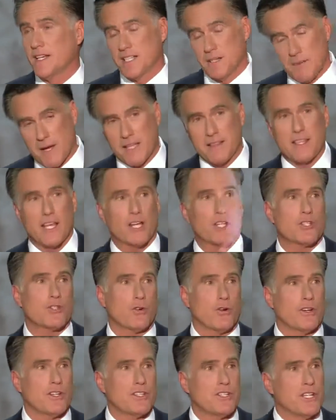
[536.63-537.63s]
To make that
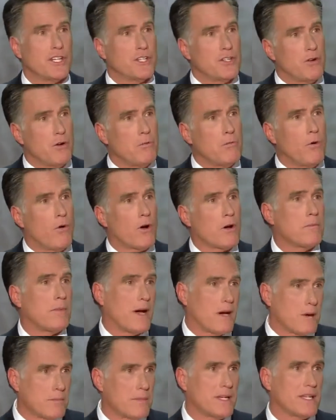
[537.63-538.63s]
choice, you need to know more
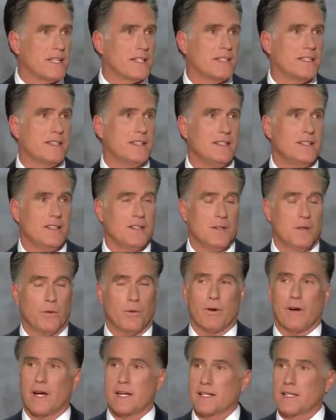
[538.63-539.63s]
about me and
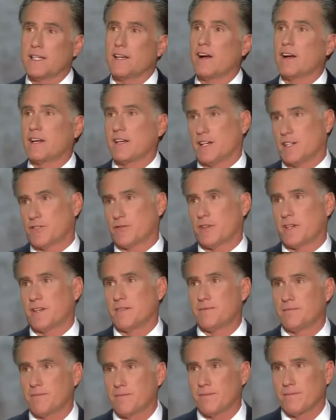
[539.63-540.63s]
where I'd lead our country.